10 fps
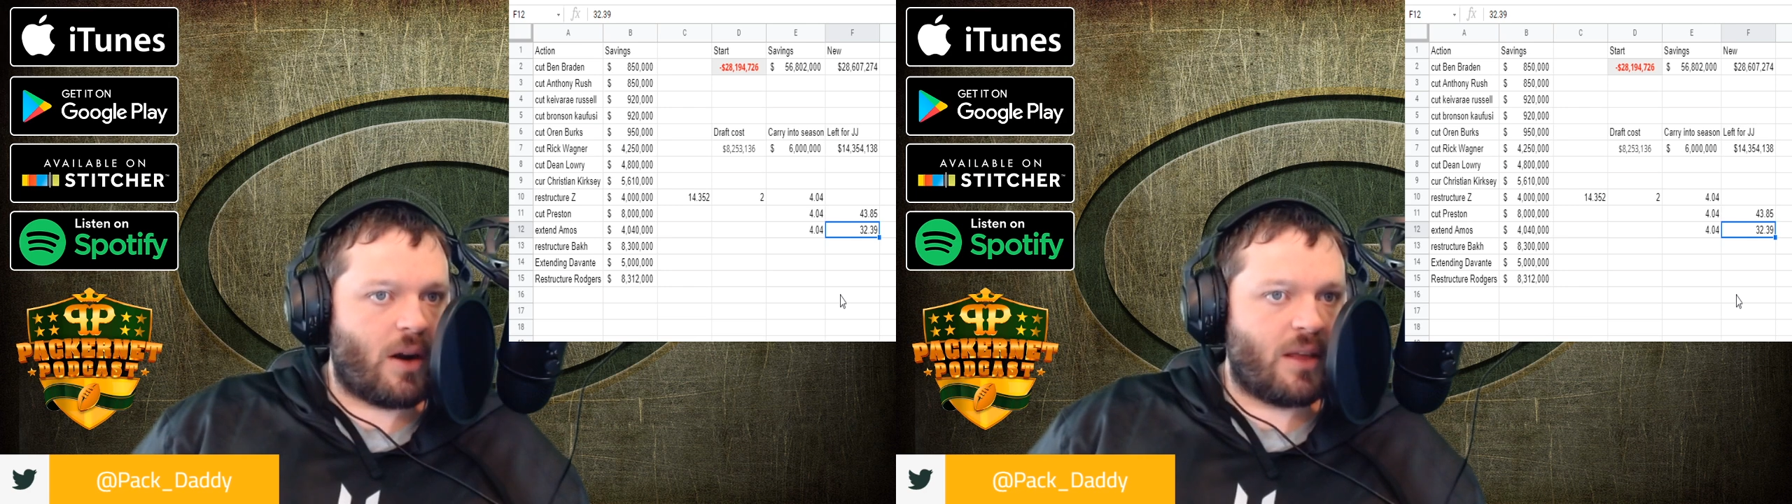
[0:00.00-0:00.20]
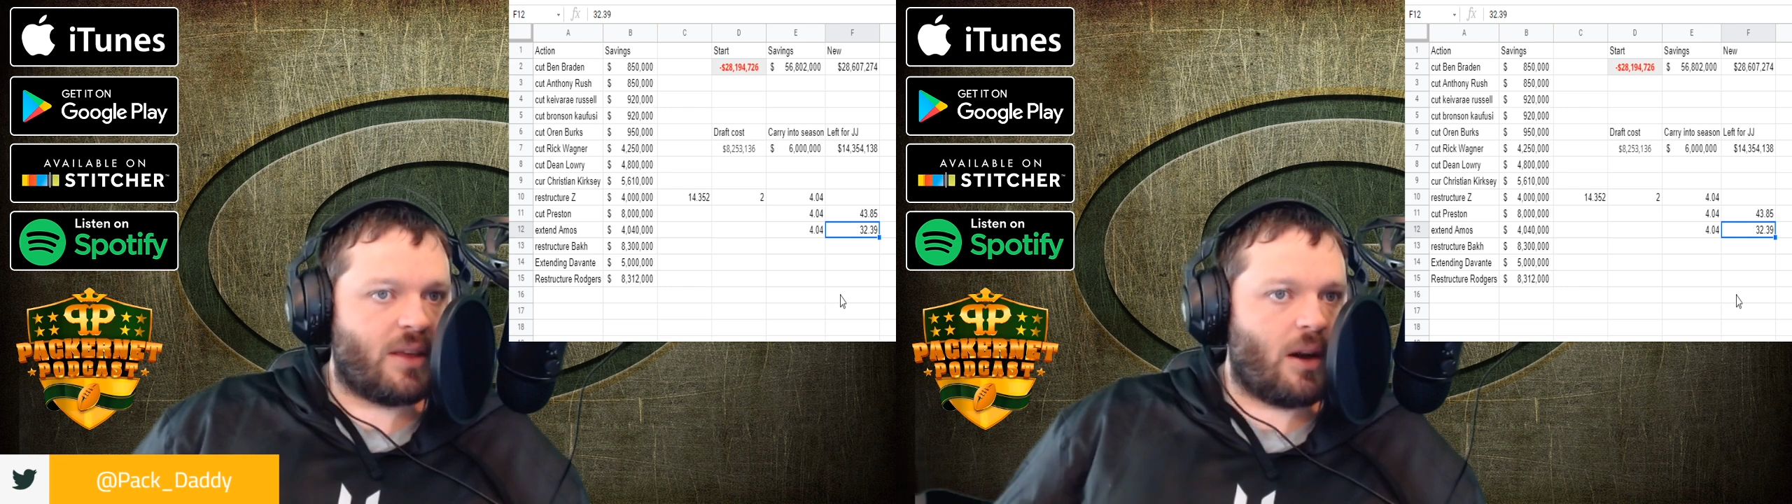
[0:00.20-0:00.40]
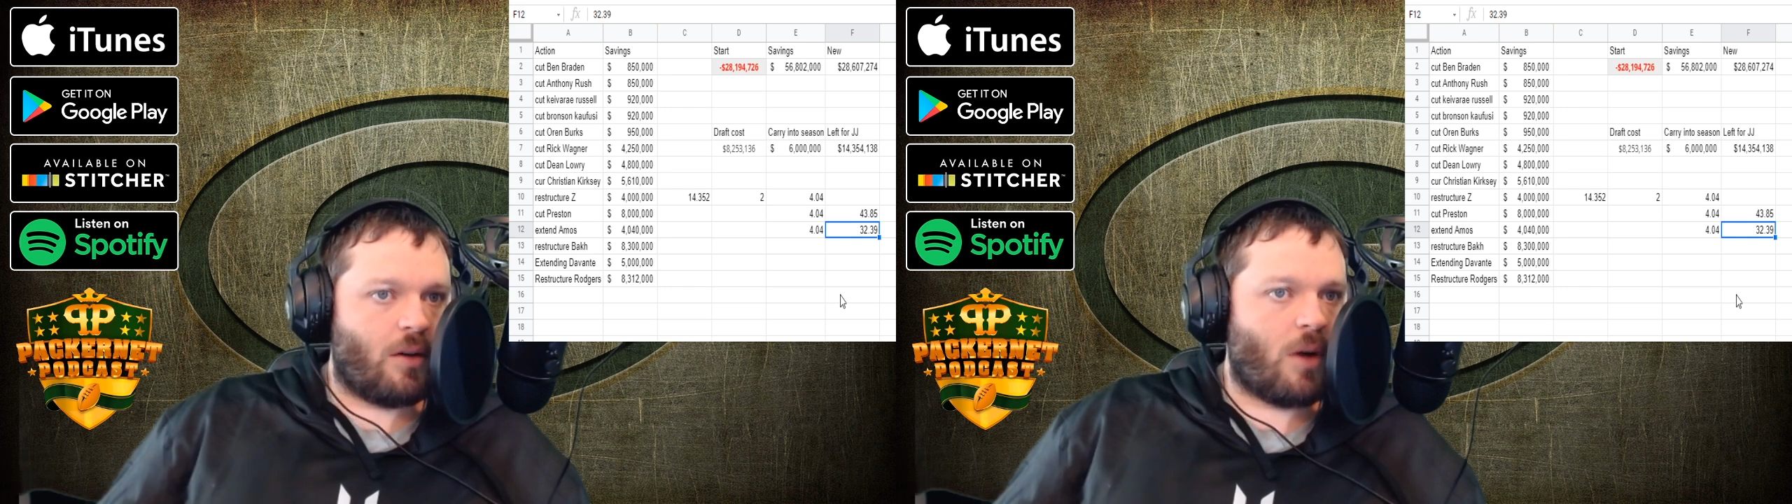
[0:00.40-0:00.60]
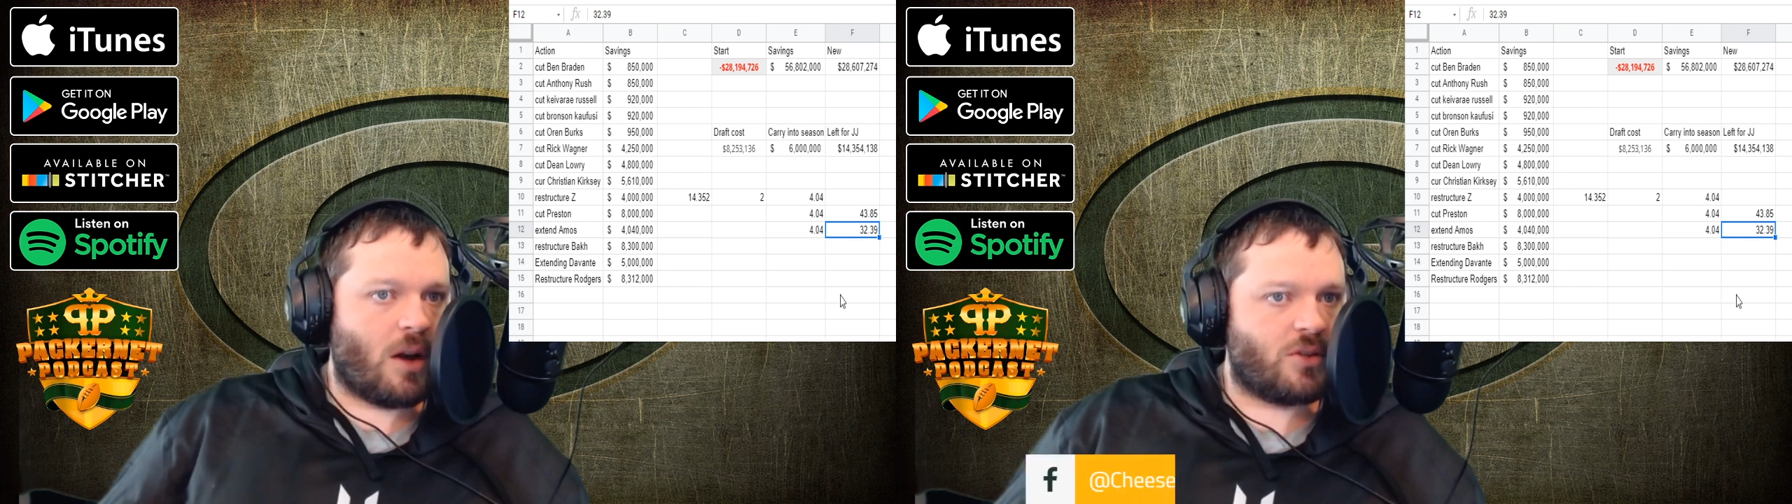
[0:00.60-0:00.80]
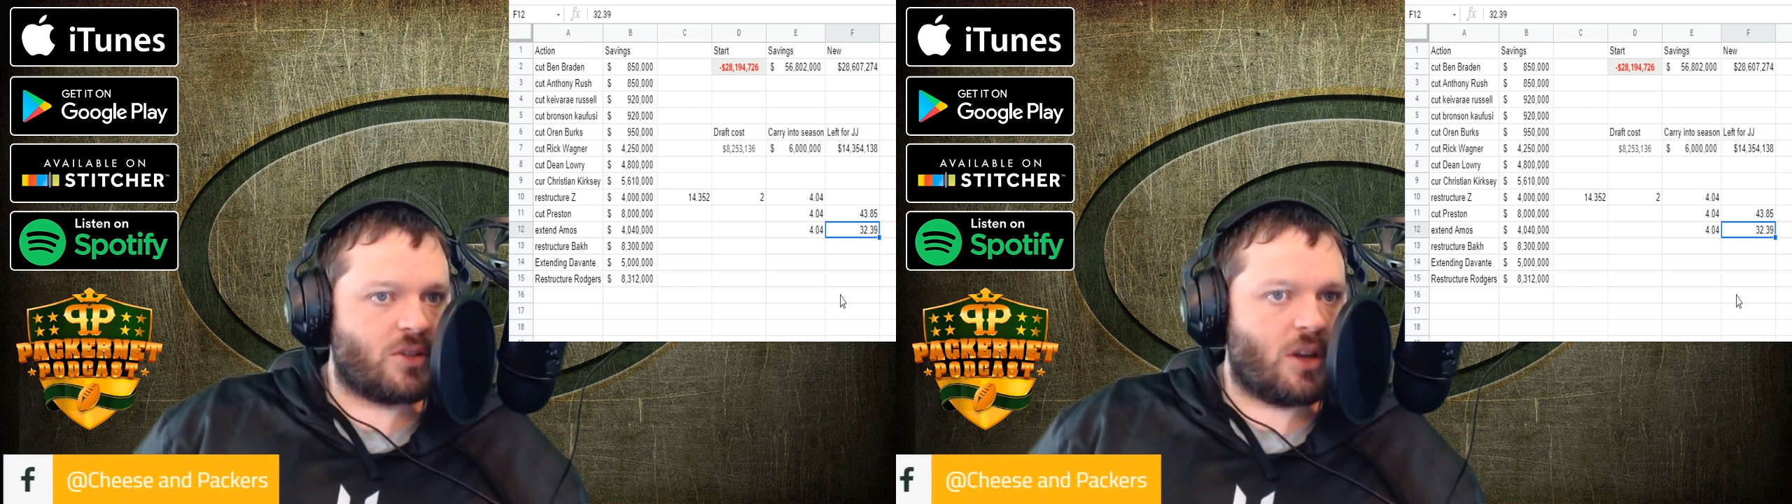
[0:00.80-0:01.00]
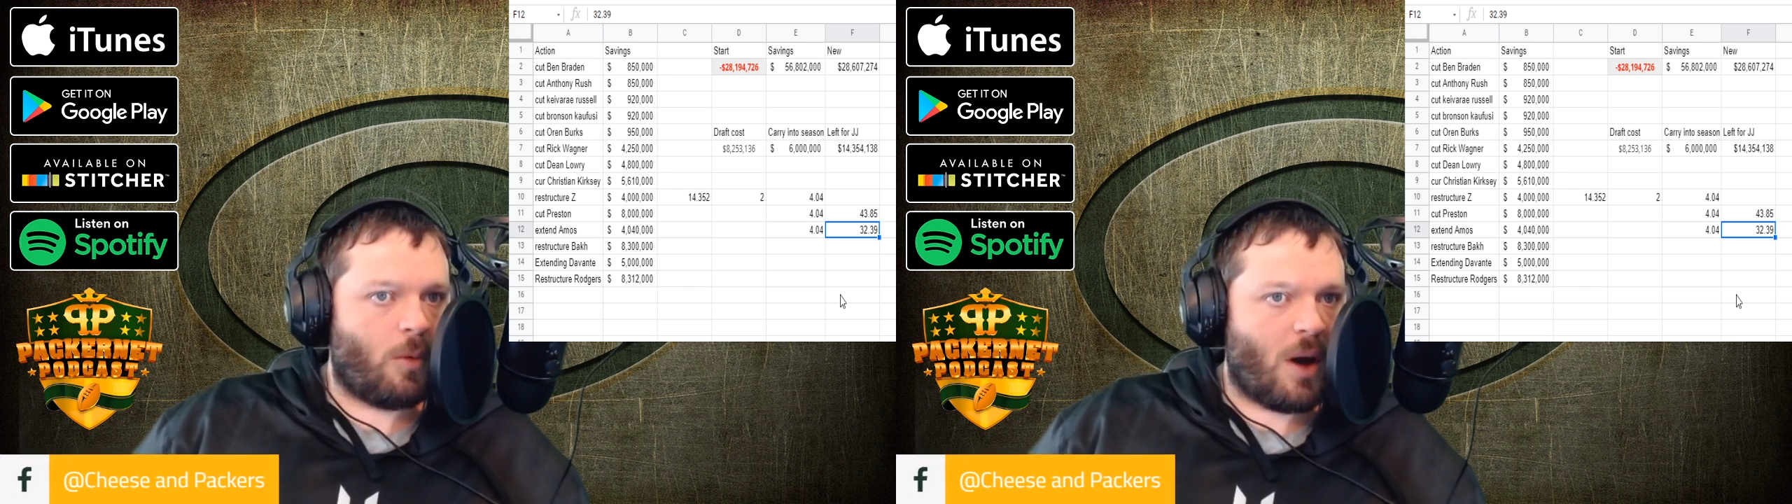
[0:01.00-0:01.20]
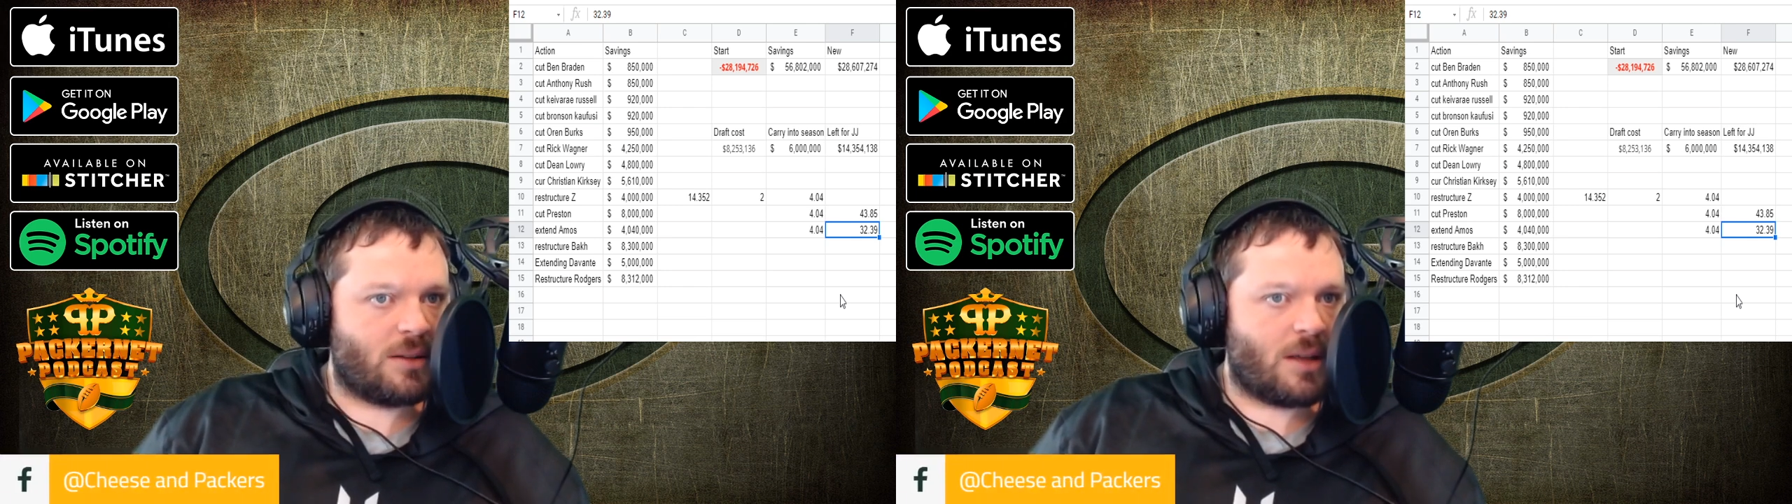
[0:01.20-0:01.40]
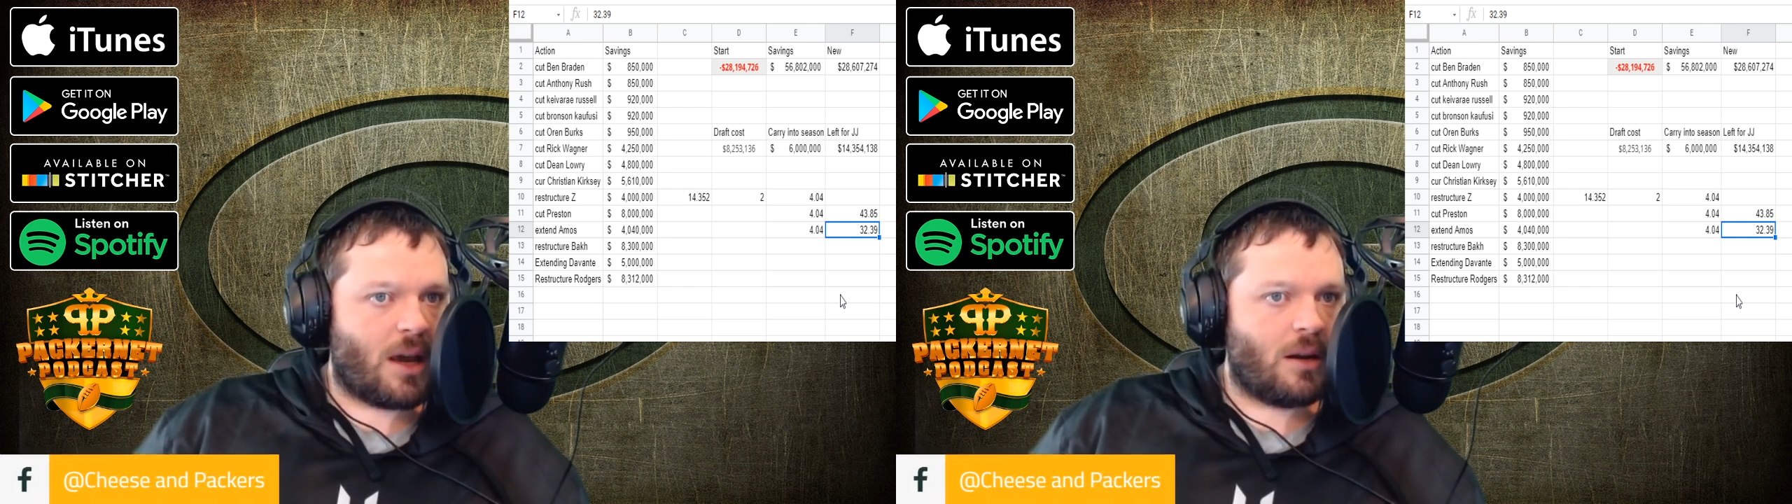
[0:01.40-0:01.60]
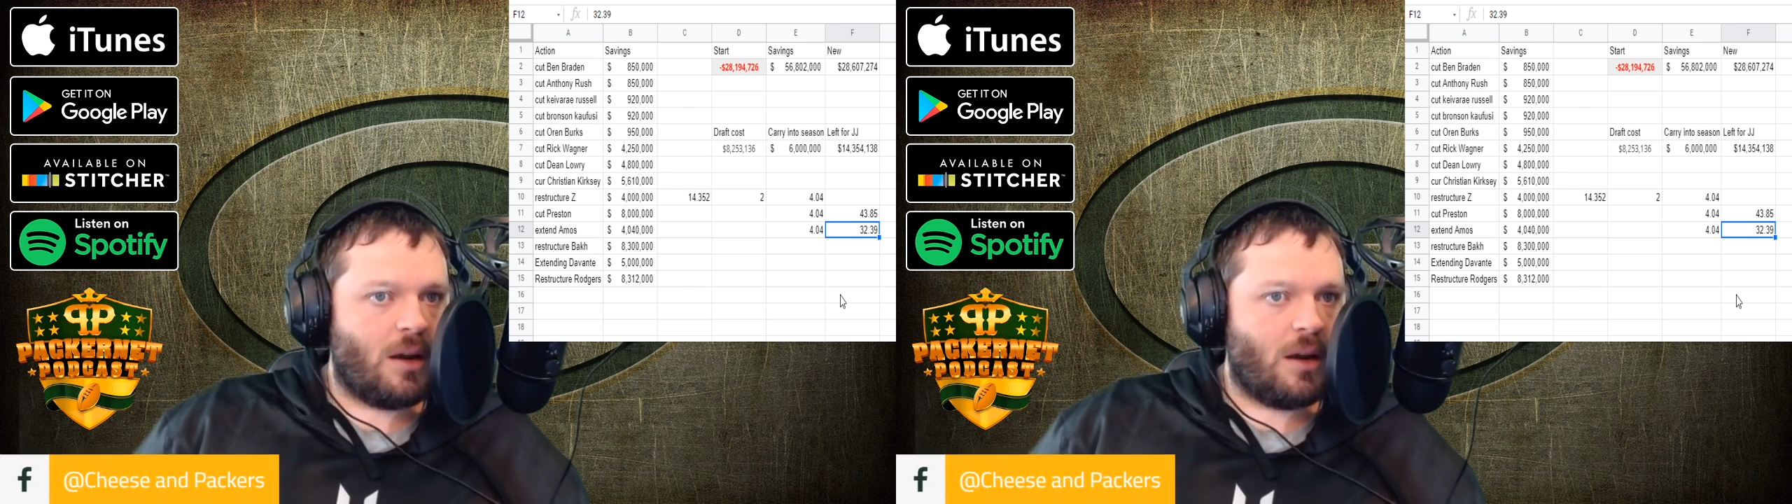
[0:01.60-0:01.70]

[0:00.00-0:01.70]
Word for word: and I think Aaron Rodgers is going to want that.